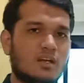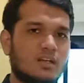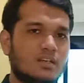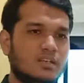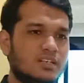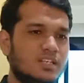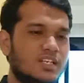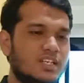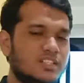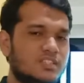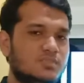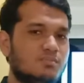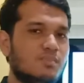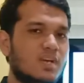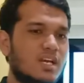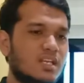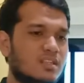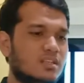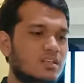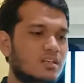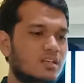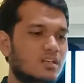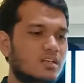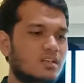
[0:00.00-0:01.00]
this
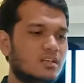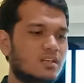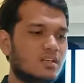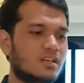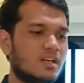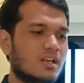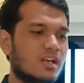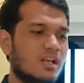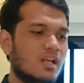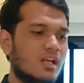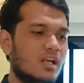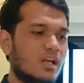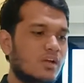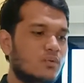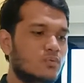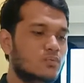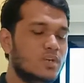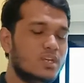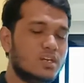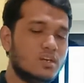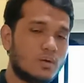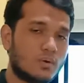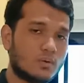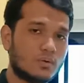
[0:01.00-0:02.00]
method,
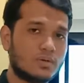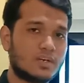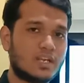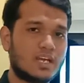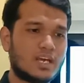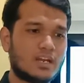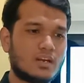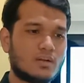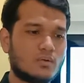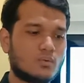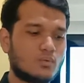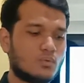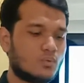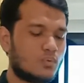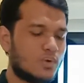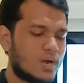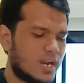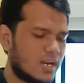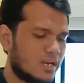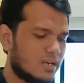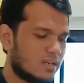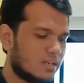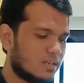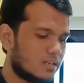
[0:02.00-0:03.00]
we know that
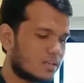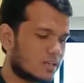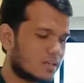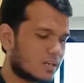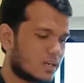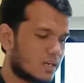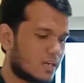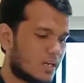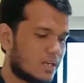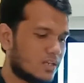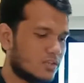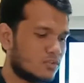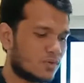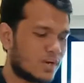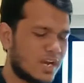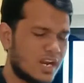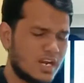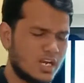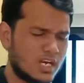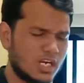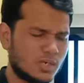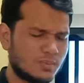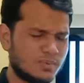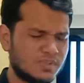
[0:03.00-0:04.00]
when
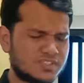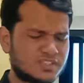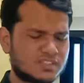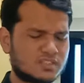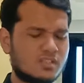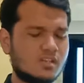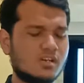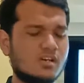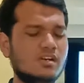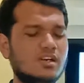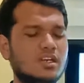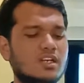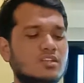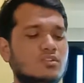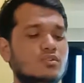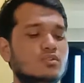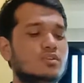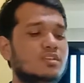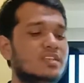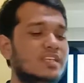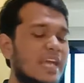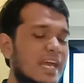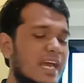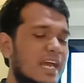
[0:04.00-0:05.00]
uranium is turned into
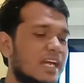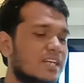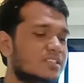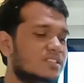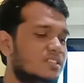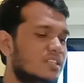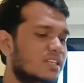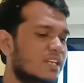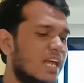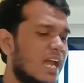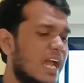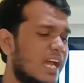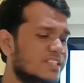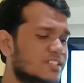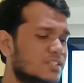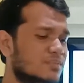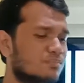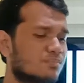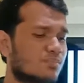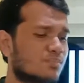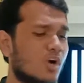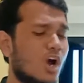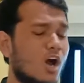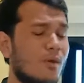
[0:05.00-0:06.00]
gas, it has a
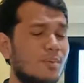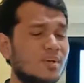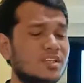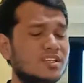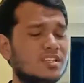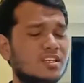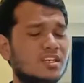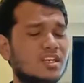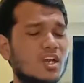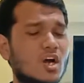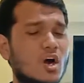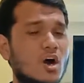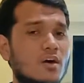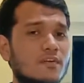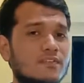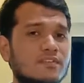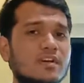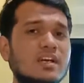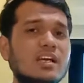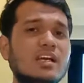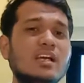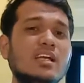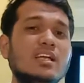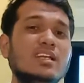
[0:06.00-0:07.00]
property of
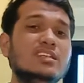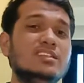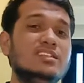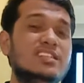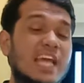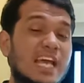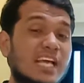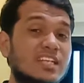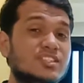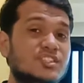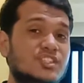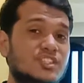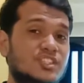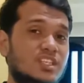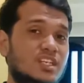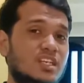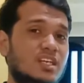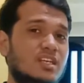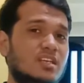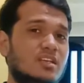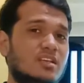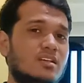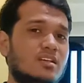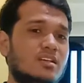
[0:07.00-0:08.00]
density,
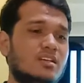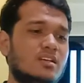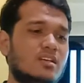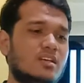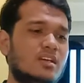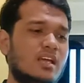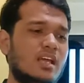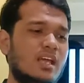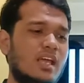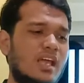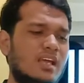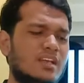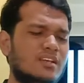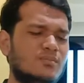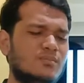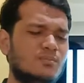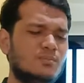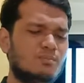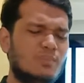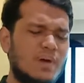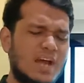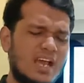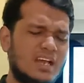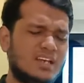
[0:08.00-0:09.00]
and
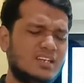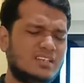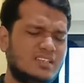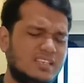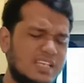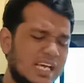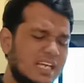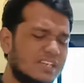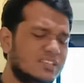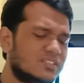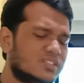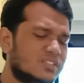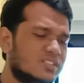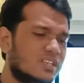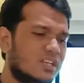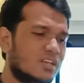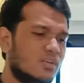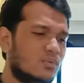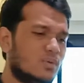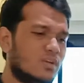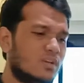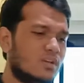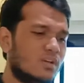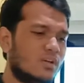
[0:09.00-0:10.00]
by density
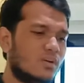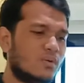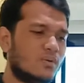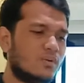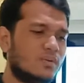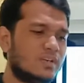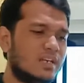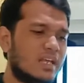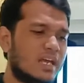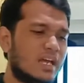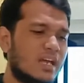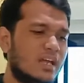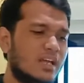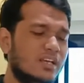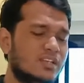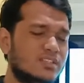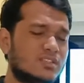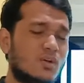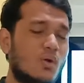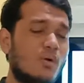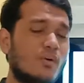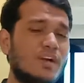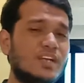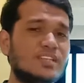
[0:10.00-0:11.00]
we know that it's
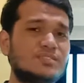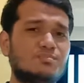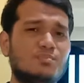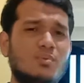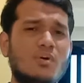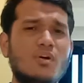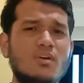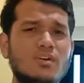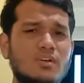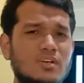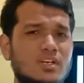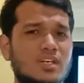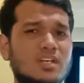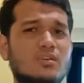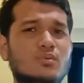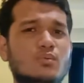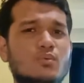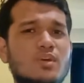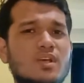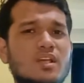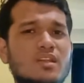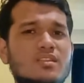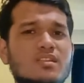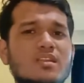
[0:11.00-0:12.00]
corresponding
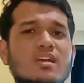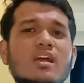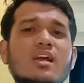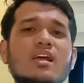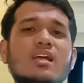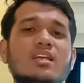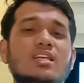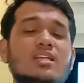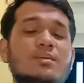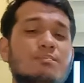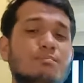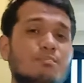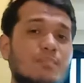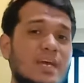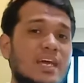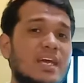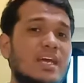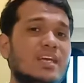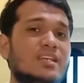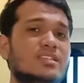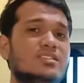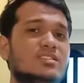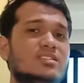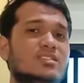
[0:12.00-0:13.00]
with the
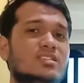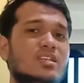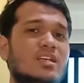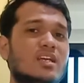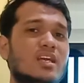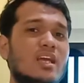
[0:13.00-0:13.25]
mass.